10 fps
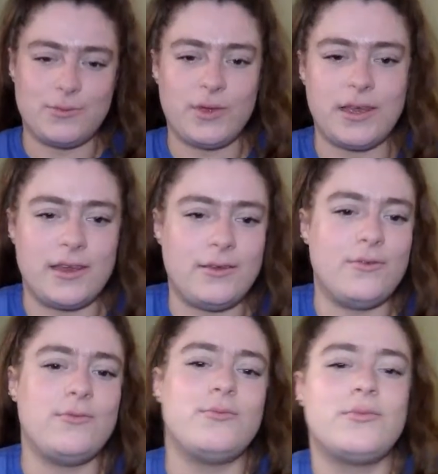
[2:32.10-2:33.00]
we,
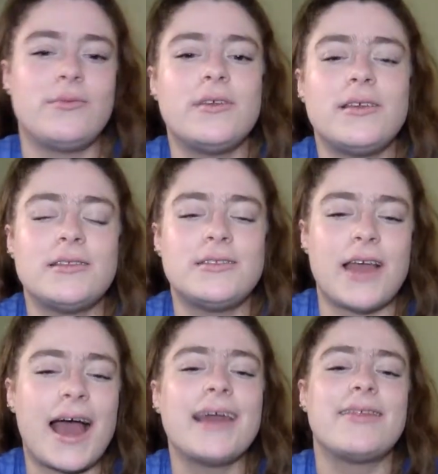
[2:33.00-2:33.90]

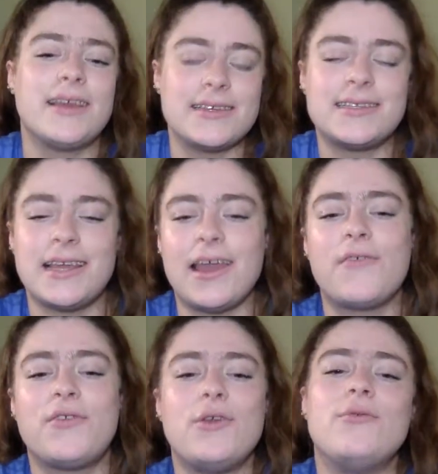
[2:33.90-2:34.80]
I think, see a
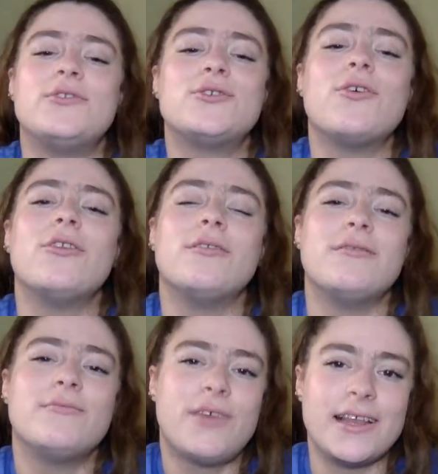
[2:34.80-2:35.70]
few
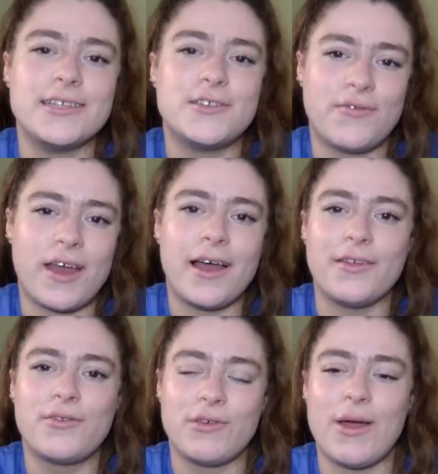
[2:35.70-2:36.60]
subtle hints of
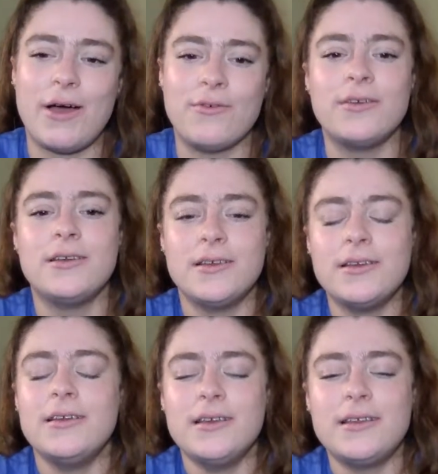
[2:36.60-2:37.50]
that throughout
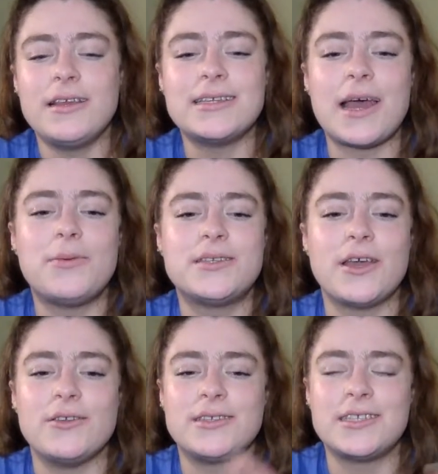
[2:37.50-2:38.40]
these
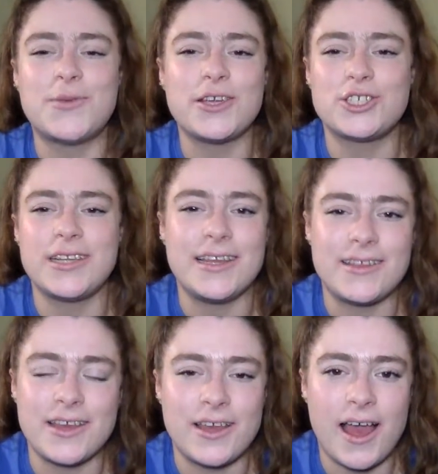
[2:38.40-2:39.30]
episodes, especially
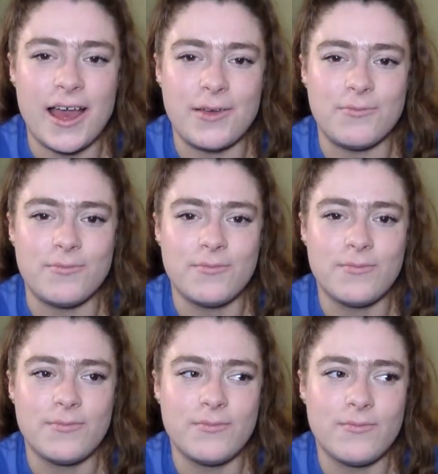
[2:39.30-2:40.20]
that
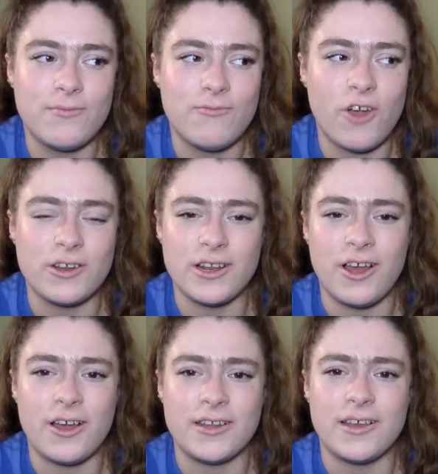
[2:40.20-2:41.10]
Ron and
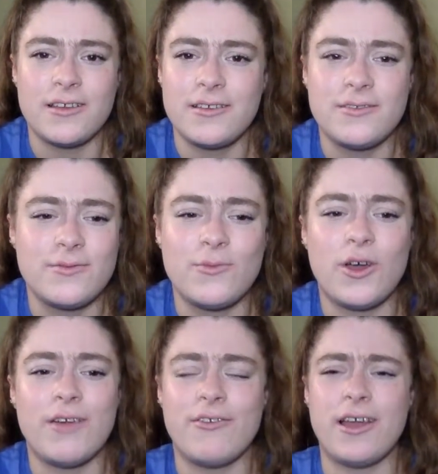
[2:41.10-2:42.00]
Lana
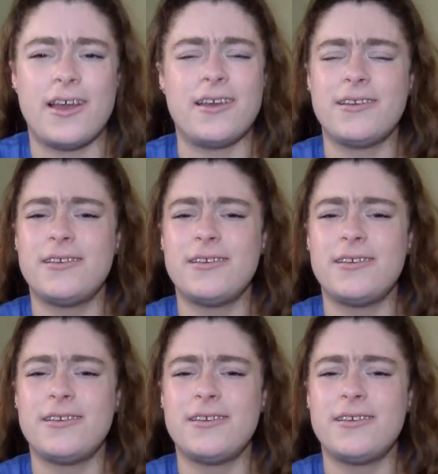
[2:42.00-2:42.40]
were